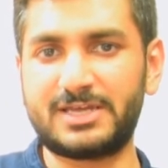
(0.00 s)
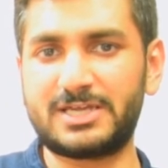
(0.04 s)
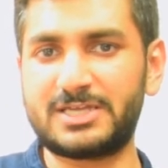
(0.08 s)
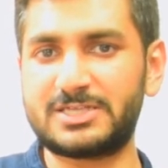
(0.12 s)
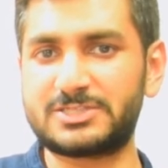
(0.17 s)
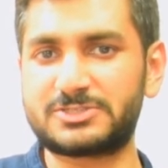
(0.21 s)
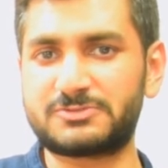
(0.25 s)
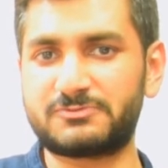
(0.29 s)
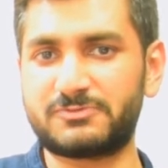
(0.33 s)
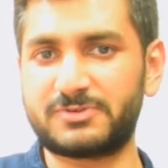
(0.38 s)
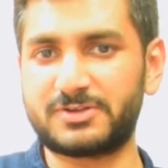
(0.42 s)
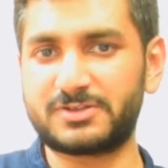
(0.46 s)

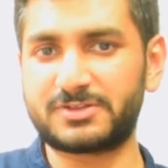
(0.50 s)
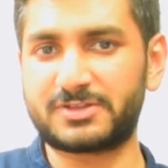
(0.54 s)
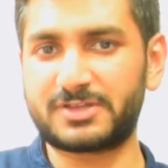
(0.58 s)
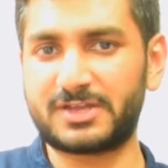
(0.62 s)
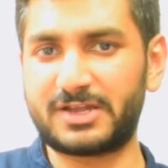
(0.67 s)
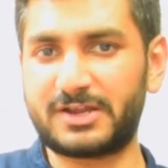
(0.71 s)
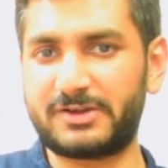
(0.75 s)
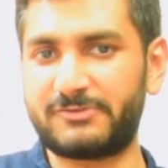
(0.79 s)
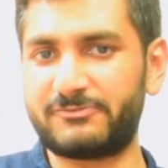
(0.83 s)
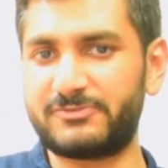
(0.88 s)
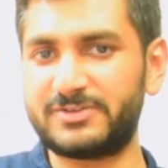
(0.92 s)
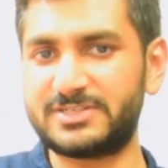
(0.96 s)
Is
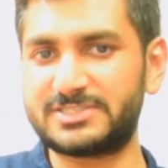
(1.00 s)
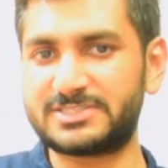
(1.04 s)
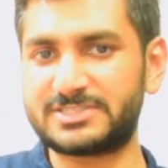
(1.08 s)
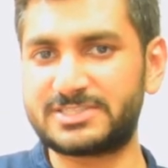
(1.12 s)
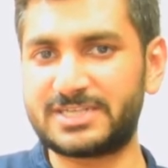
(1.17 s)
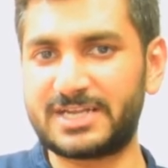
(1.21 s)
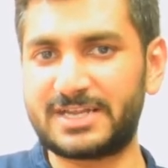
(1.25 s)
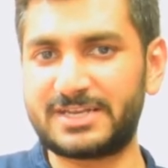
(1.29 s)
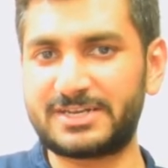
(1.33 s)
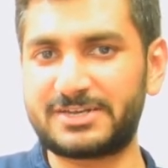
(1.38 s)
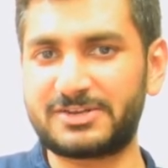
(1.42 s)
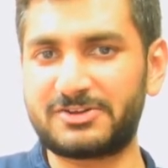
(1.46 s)
worth every
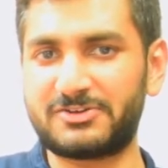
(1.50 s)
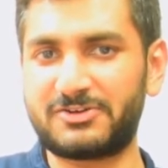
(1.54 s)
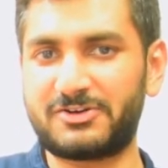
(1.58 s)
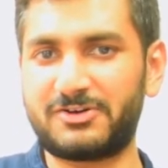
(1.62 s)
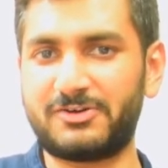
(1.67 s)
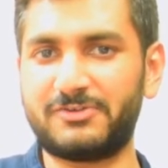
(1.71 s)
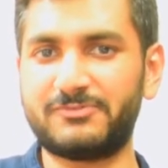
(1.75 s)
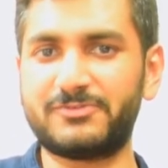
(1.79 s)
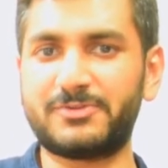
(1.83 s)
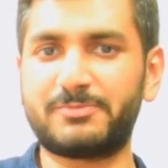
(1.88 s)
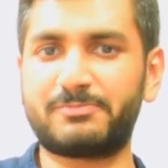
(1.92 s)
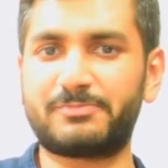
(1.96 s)
cent
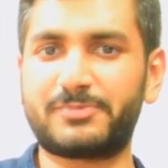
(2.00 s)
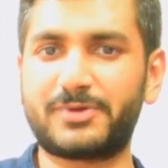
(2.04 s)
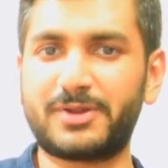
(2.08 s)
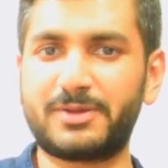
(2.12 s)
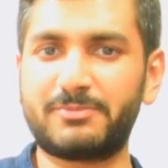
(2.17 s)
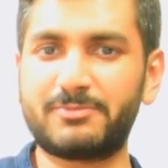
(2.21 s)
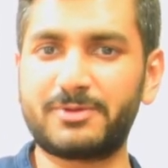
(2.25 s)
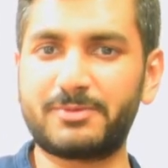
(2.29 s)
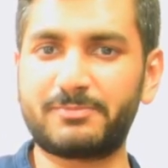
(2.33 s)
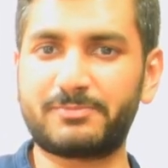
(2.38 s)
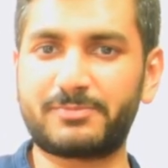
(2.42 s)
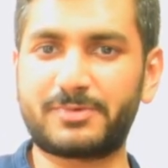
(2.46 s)
of the
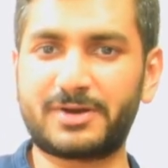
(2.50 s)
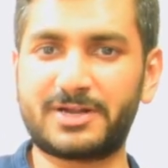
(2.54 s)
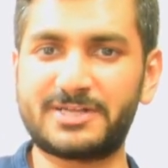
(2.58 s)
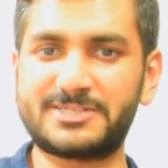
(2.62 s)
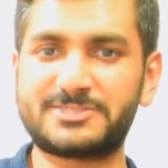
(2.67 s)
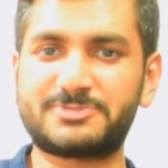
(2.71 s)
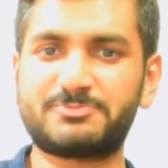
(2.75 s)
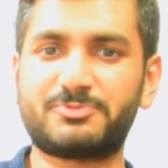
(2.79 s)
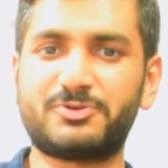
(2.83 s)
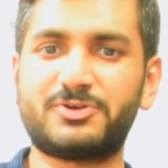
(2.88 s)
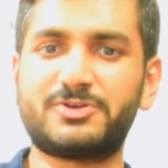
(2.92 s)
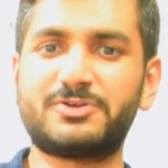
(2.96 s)
premium
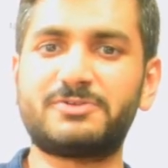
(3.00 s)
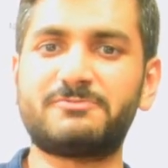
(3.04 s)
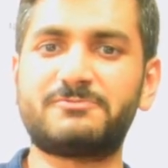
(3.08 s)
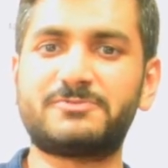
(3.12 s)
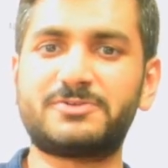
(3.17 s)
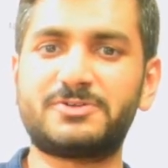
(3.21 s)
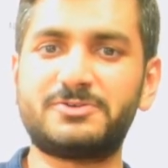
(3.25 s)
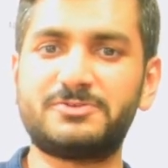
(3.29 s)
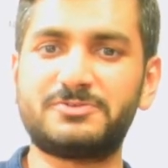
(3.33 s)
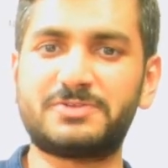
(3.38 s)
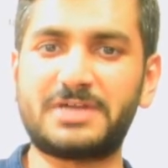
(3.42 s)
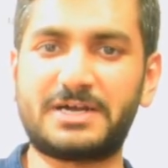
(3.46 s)
price point of
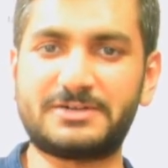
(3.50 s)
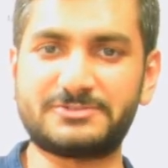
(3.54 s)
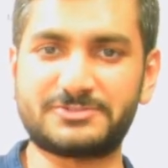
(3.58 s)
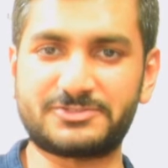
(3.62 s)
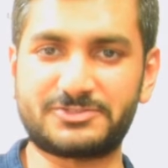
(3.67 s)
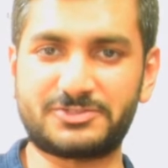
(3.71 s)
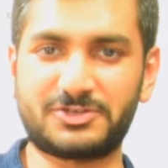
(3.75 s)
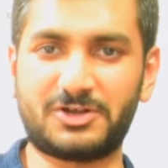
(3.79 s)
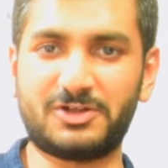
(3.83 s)
$2,000.